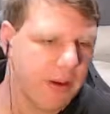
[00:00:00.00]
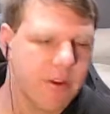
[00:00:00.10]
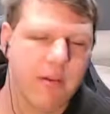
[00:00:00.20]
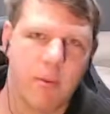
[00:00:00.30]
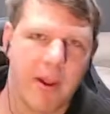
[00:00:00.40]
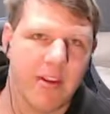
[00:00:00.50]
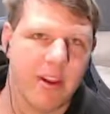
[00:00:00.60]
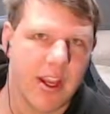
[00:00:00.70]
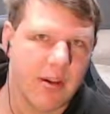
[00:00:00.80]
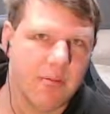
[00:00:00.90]
You have to have a
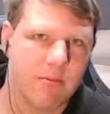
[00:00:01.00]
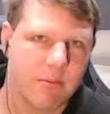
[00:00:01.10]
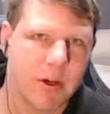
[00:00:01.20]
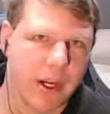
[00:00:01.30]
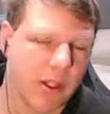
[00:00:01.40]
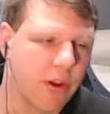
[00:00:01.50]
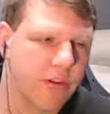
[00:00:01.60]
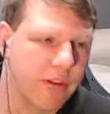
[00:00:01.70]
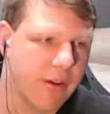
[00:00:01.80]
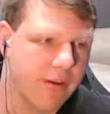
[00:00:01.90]
PC pretty
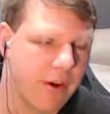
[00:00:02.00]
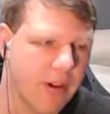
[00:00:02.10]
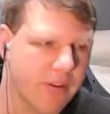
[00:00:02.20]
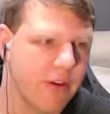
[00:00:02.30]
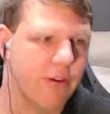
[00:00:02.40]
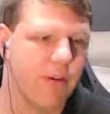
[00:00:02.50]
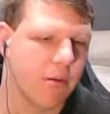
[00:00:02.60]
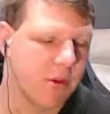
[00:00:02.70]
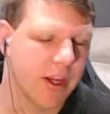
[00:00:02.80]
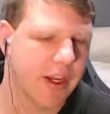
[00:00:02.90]
close to the device because you've got
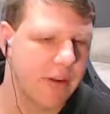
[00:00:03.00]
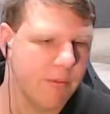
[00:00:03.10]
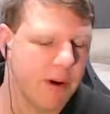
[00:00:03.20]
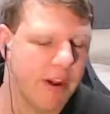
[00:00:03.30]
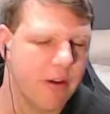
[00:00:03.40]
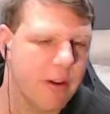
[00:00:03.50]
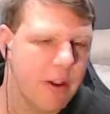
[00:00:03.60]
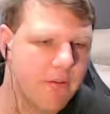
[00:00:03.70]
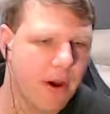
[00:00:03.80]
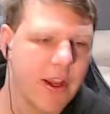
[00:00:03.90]
to plug it in via
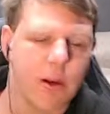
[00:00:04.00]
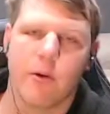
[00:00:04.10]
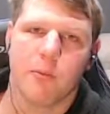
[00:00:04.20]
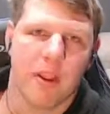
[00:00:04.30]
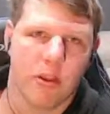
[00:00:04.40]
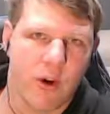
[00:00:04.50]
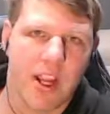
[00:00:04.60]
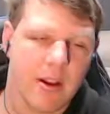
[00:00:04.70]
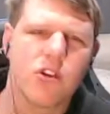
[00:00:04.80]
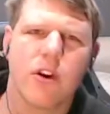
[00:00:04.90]
USB
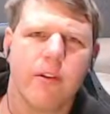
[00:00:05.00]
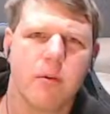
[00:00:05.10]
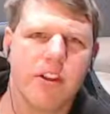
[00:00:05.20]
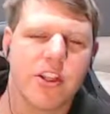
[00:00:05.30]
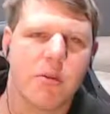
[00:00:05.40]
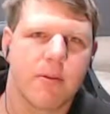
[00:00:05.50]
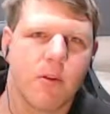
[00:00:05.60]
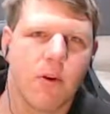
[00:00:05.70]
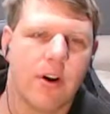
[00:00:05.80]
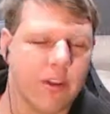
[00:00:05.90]
3. Not sure if I mentioned that before.